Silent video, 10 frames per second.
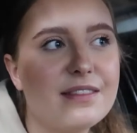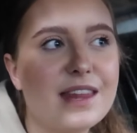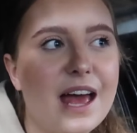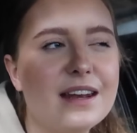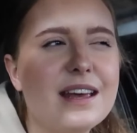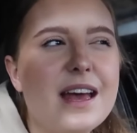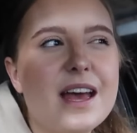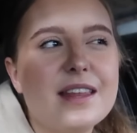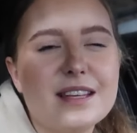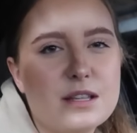And then
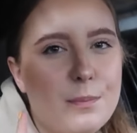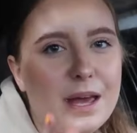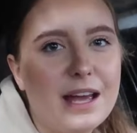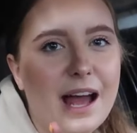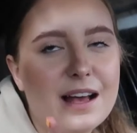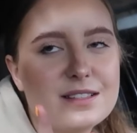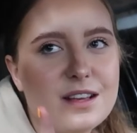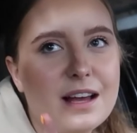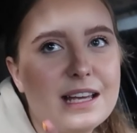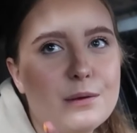there's the pink
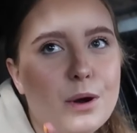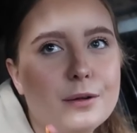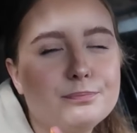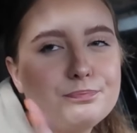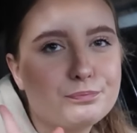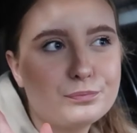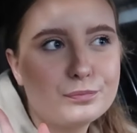acai one,